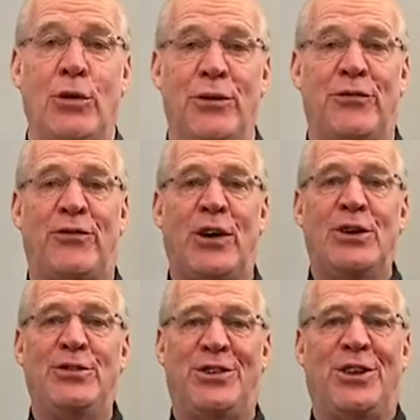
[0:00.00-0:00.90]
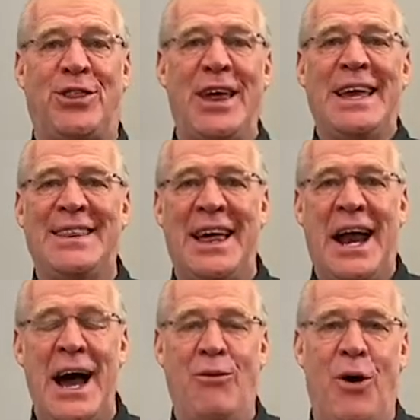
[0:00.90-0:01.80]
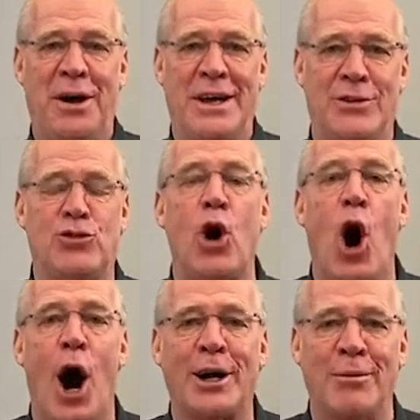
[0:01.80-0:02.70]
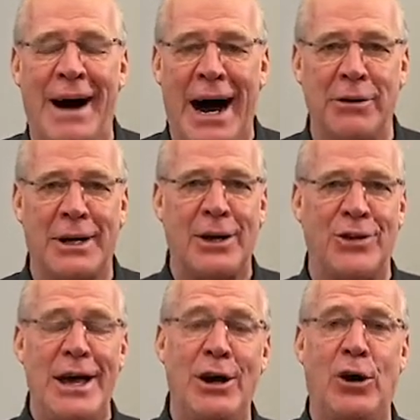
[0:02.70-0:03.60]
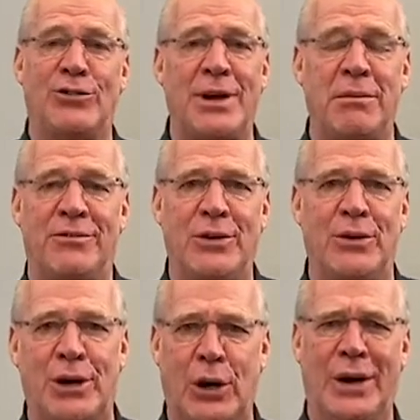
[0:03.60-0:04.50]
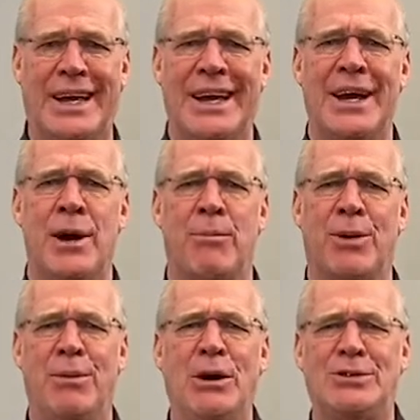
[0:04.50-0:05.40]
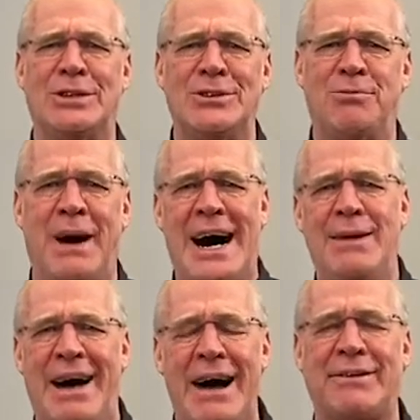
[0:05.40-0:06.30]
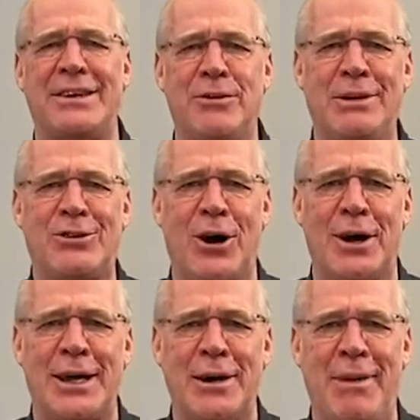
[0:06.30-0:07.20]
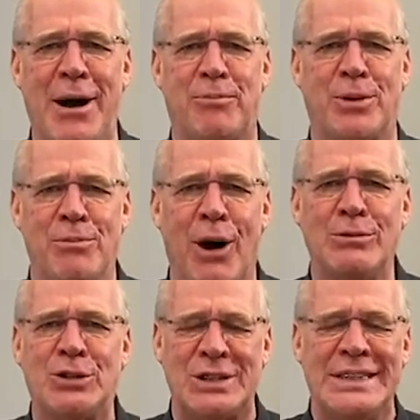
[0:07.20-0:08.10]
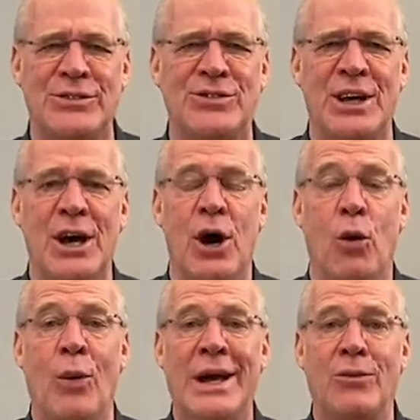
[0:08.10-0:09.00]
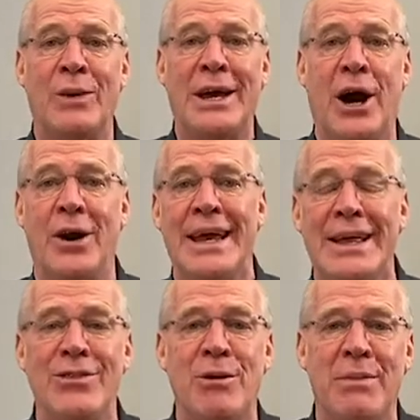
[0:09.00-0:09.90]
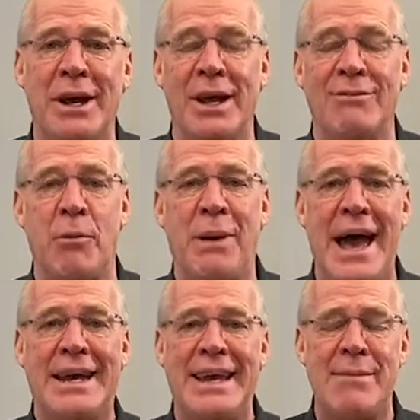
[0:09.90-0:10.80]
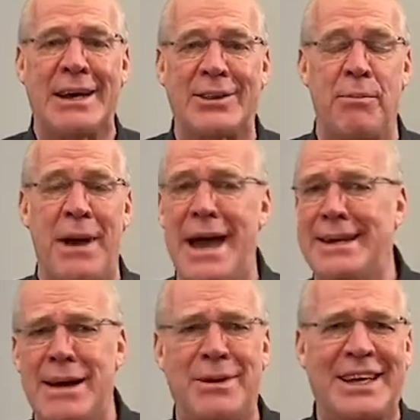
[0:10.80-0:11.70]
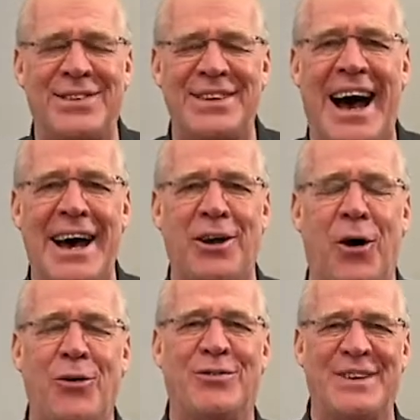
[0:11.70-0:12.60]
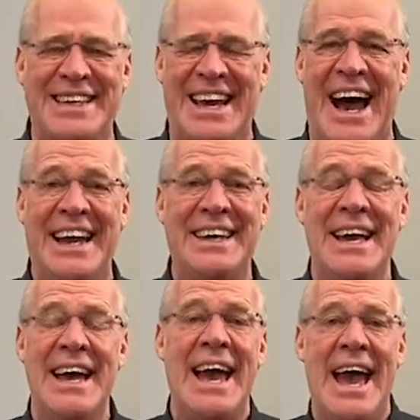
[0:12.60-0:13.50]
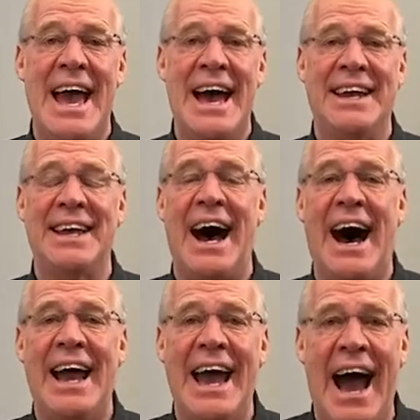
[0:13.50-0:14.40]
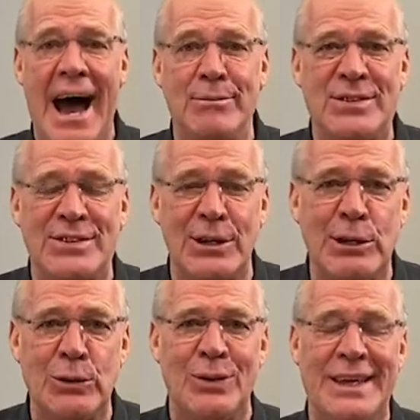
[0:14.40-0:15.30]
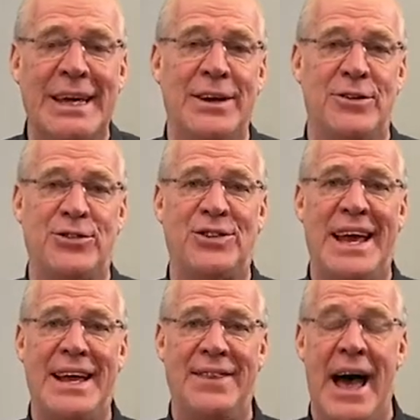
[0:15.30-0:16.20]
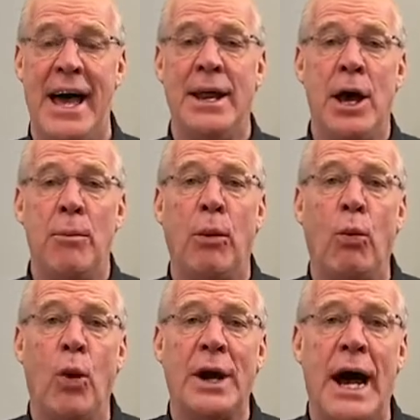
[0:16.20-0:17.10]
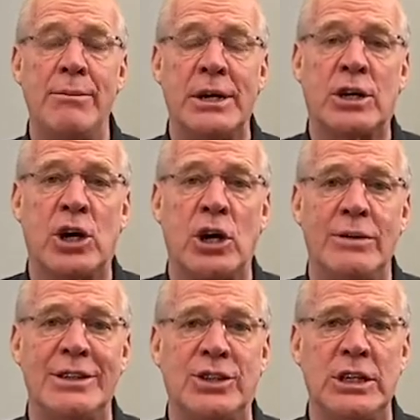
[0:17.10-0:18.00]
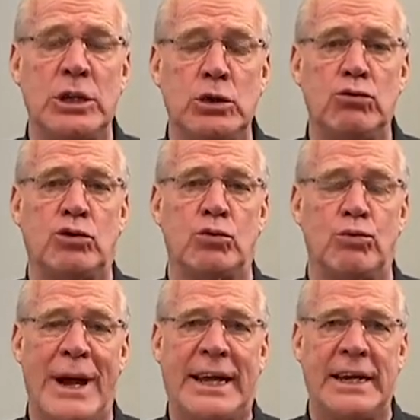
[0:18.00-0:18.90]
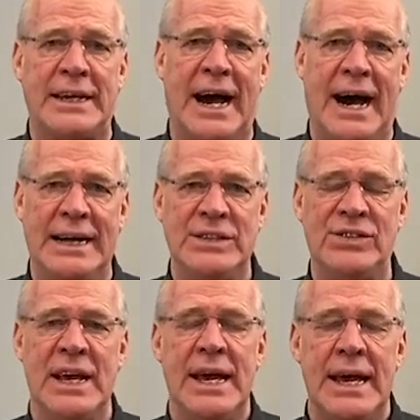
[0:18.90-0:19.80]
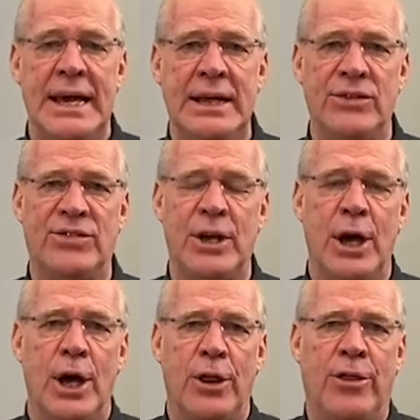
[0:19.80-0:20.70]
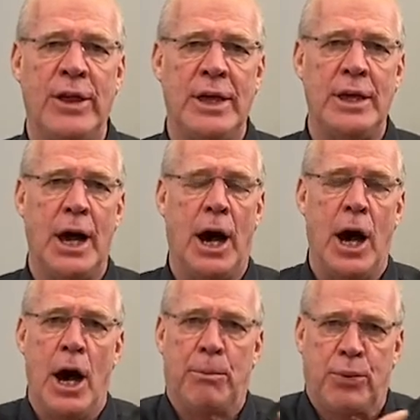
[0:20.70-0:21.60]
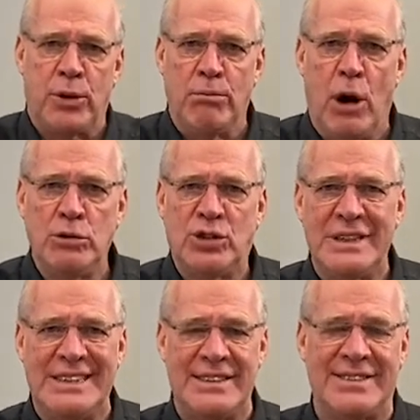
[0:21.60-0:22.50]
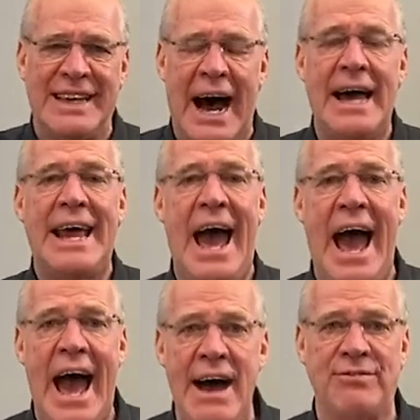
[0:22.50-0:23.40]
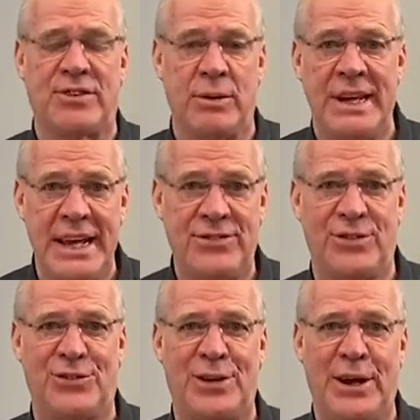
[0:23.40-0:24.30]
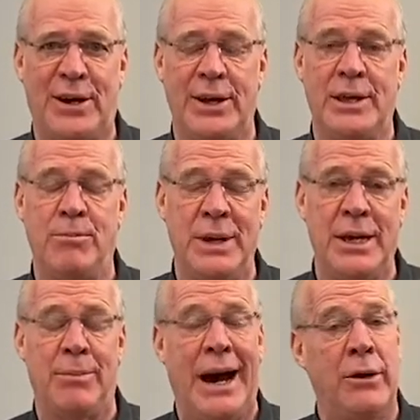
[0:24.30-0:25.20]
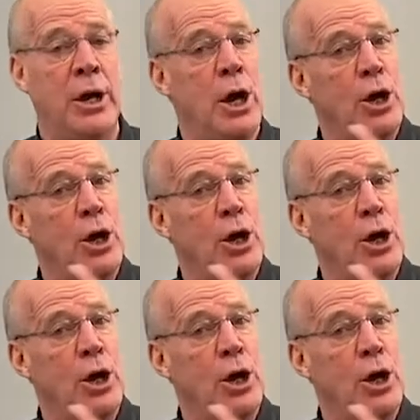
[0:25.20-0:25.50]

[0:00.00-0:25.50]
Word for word: the first thing that I want to talk about, because I know some of you are going, promotions, Bob, how can you be talking about promotions when we are in the middle of a pandemic? The pandemic is not over yet. And I absolutely understand that. But what I'm encouraging you to recognize is the uh, a promotion does not have to necessarily be about